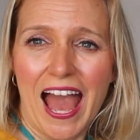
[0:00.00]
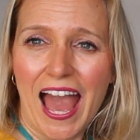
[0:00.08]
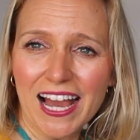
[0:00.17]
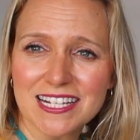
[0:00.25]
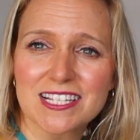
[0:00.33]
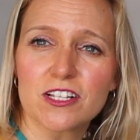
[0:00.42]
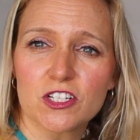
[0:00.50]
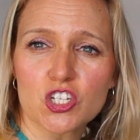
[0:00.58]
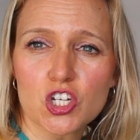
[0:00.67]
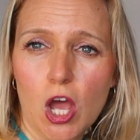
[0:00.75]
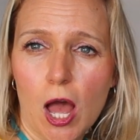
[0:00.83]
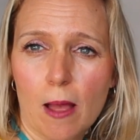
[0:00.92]
Excellent
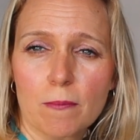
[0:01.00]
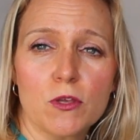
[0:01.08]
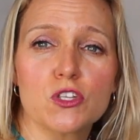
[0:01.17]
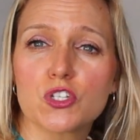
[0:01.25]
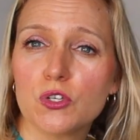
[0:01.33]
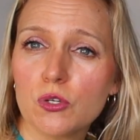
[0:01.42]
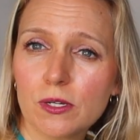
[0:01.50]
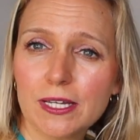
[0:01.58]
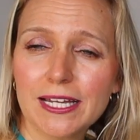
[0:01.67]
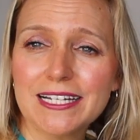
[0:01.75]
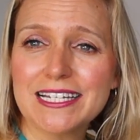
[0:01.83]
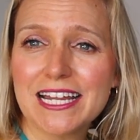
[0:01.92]
job. So you can
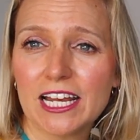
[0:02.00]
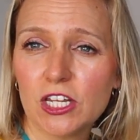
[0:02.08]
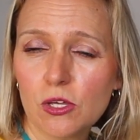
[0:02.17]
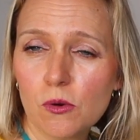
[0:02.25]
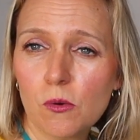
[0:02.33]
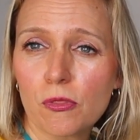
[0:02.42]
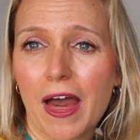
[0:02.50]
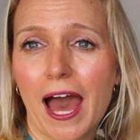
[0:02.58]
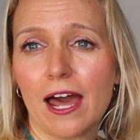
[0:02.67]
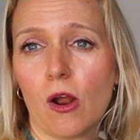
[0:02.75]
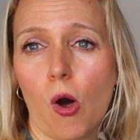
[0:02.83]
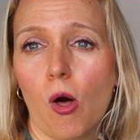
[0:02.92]
continue
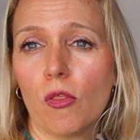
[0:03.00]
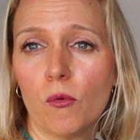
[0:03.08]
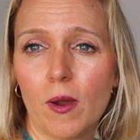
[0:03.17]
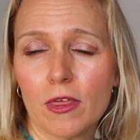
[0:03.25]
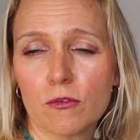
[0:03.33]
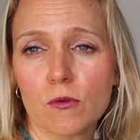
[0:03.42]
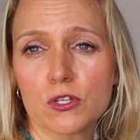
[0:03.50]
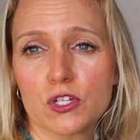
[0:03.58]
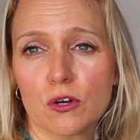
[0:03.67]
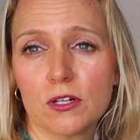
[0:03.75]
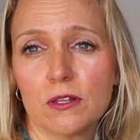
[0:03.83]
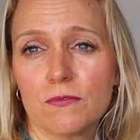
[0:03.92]
that all the way through the
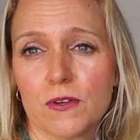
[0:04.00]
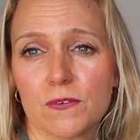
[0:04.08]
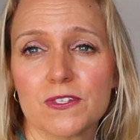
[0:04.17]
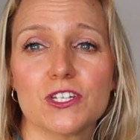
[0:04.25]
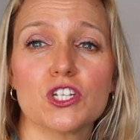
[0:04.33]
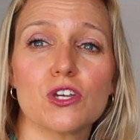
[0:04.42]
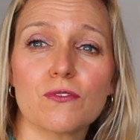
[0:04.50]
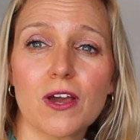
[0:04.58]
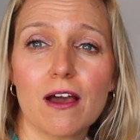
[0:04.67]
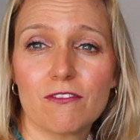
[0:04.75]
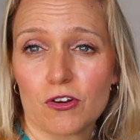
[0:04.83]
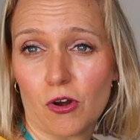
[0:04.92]
circle of fifths until you've
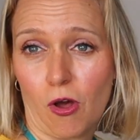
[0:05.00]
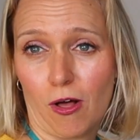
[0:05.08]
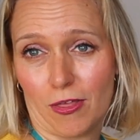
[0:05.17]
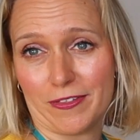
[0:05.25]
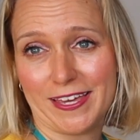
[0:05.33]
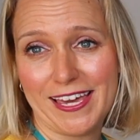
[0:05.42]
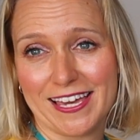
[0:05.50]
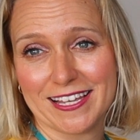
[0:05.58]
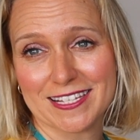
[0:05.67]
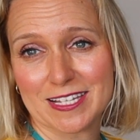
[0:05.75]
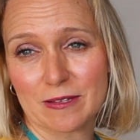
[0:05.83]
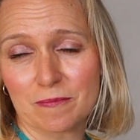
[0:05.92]
covered all the
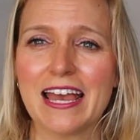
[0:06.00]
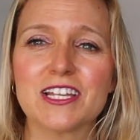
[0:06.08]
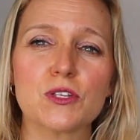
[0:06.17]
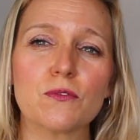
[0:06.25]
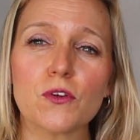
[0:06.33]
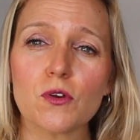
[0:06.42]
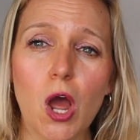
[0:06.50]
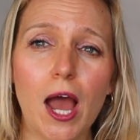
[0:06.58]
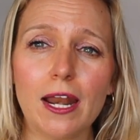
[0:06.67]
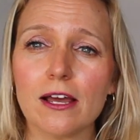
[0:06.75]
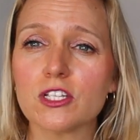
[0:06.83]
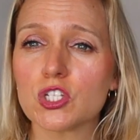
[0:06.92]
keys. So if you're
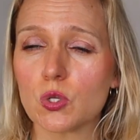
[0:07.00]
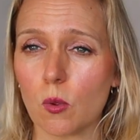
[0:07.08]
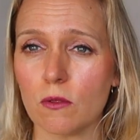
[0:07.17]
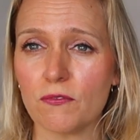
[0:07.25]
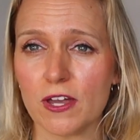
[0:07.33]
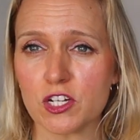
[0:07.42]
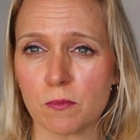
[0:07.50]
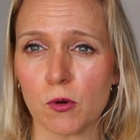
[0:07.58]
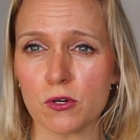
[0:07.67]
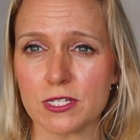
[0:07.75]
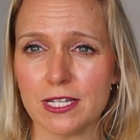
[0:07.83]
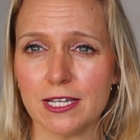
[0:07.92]
not a solfege
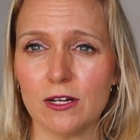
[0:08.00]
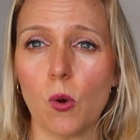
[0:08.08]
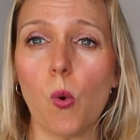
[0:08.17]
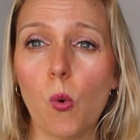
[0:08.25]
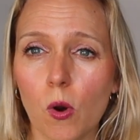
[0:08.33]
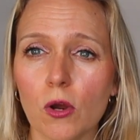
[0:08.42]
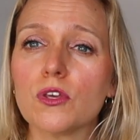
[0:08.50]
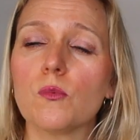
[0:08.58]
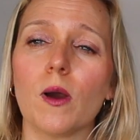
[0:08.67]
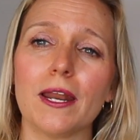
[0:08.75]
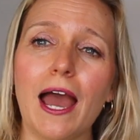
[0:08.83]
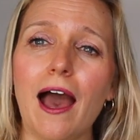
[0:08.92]
person or you
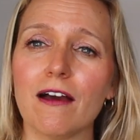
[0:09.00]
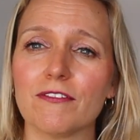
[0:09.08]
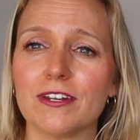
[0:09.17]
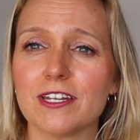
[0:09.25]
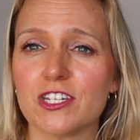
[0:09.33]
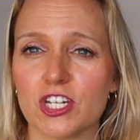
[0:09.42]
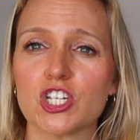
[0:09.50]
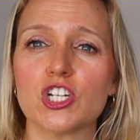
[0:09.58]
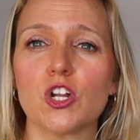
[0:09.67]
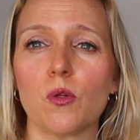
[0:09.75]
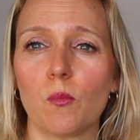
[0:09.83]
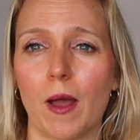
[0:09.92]
want to have an
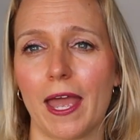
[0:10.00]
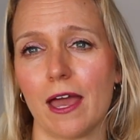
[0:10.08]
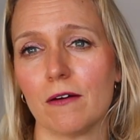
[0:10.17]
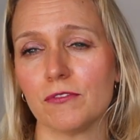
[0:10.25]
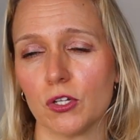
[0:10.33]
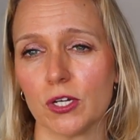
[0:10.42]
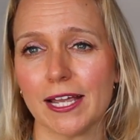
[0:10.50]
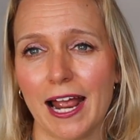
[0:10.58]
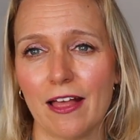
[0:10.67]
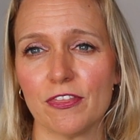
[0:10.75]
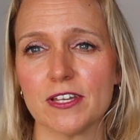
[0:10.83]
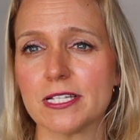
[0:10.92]
additional way of looking
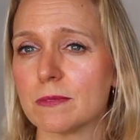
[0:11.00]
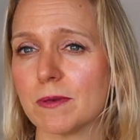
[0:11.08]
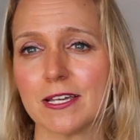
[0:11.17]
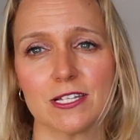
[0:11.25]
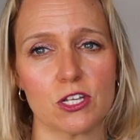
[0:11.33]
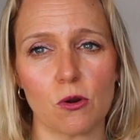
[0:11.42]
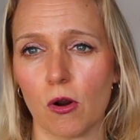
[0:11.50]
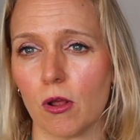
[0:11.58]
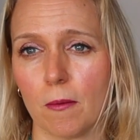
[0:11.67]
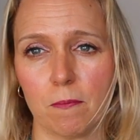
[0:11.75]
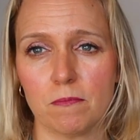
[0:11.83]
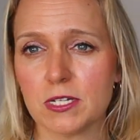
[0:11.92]
at this, because there are
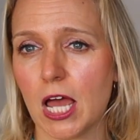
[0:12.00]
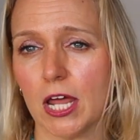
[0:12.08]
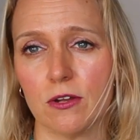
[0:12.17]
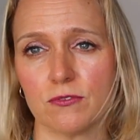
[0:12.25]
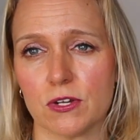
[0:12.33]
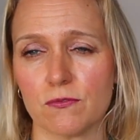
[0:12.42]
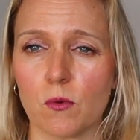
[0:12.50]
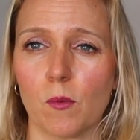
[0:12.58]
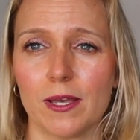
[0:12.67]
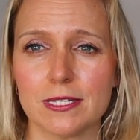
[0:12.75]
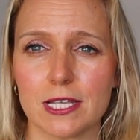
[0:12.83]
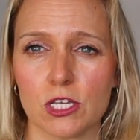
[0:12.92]
a ton of different
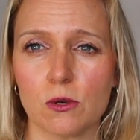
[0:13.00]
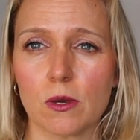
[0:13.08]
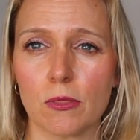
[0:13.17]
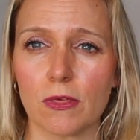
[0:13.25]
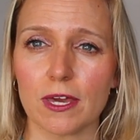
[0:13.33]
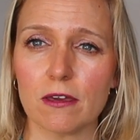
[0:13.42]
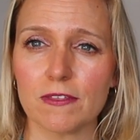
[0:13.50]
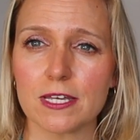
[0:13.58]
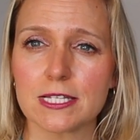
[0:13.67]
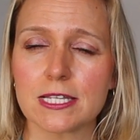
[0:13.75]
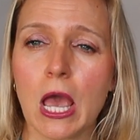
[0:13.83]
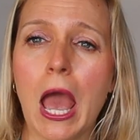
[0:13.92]
ways that you could think of
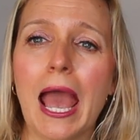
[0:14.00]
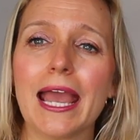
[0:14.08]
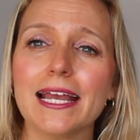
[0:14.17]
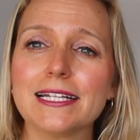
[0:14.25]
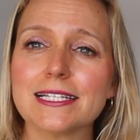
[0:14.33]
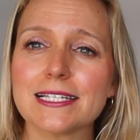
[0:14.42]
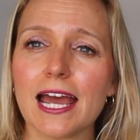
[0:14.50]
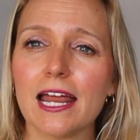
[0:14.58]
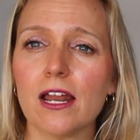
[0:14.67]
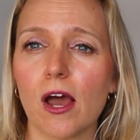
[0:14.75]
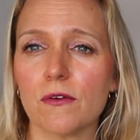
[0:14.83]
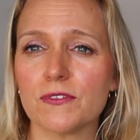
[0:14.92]
this,
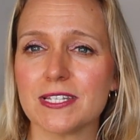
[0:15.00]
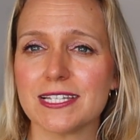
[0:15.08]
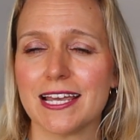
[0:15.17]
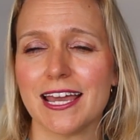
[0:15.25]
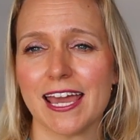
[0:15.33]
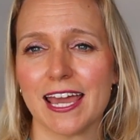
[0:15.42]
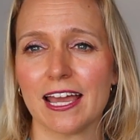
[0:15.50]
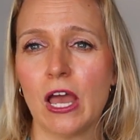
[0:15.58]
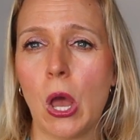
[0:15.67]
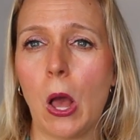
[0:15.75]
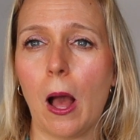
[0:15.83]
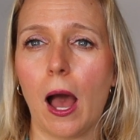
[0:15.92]
instead of singing
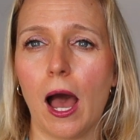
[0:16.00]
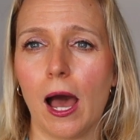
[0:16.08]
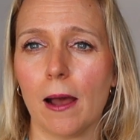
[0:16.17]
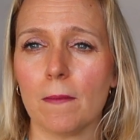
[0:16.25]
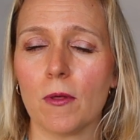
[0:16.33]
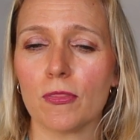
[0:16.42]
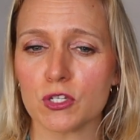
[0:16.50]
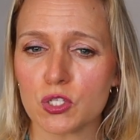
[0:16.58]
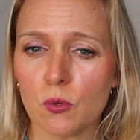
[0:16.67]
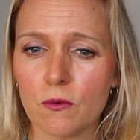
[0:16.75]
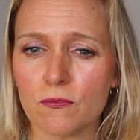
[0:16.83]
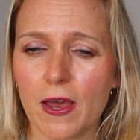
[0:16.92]
the
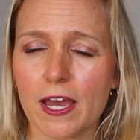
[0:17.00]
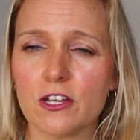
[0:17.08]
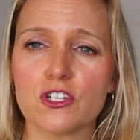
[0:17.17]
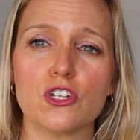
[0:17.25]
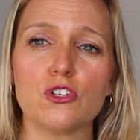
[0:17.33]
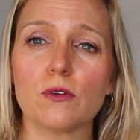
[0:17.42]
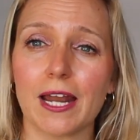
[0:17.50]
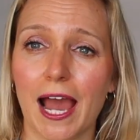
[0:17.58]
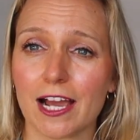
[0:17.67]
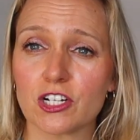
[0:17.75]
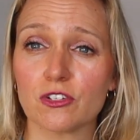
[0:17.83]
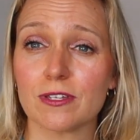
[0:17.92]
solfege, you could
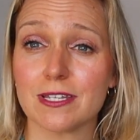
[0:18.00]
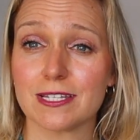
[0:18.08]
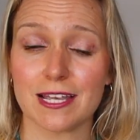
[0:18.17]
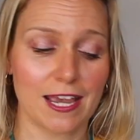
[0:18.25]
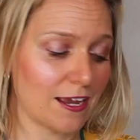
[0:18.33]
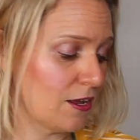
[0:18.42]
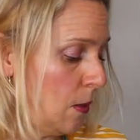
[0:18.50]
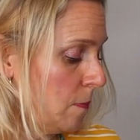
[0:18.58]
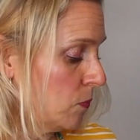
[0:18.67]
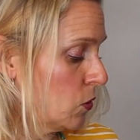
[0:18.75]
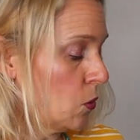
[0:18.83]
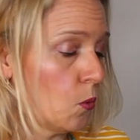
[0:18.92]
actually sing
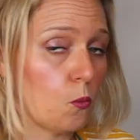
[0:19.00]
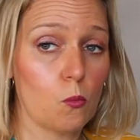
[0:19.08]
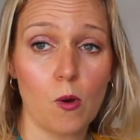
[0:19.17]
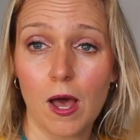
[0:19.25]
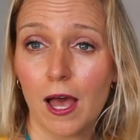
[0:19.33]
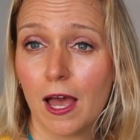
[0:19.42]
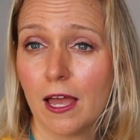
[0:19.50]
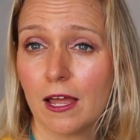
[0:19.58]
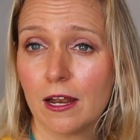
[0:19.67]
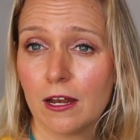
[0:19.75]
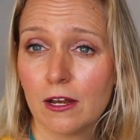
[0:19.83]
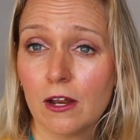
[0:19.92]

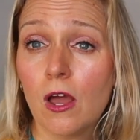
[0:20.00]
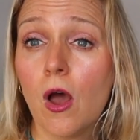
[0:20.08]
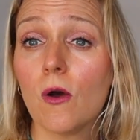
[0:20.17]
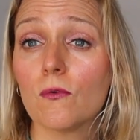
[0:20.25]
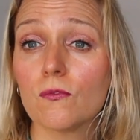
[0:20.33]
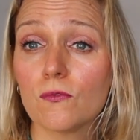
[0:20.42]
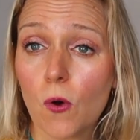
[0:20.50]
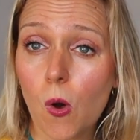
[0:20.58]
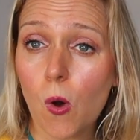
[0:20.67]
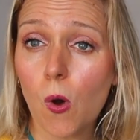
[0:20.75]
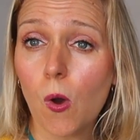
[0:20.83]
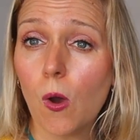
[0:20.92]
1,
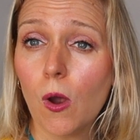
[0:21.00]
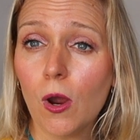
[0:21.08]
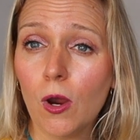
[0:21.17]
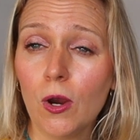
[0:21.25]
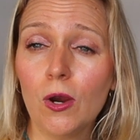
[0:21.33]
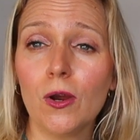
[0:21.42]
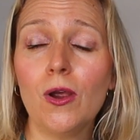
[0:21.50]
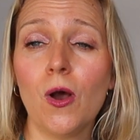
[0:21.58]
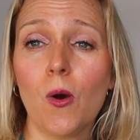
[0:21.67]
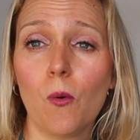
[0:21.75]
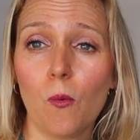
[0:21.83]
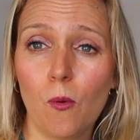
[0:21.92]
4,
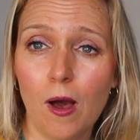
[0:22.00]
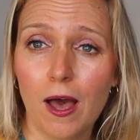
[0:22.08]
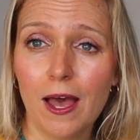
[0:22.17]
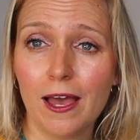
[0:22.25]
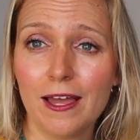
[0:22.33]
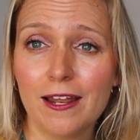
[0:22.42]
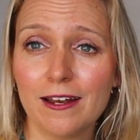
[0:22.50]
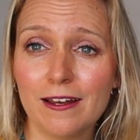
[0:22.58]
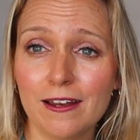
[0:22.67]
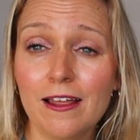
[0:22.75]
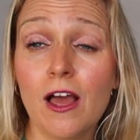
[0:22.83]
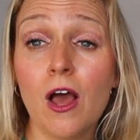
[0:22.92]

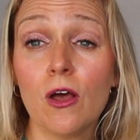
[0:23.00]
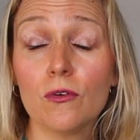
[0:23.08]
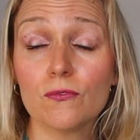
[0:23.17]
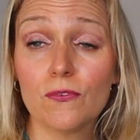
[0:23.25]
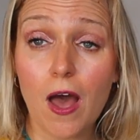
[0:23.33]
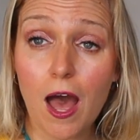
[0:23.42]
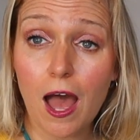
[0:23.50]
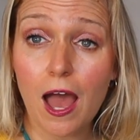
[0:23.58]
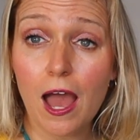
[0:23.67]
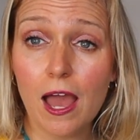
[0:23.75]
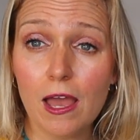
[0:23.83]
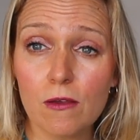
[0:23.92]
1,
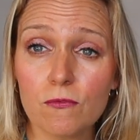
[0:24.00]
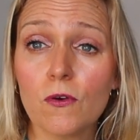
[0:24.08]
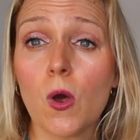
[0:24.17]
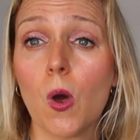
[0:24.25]
5,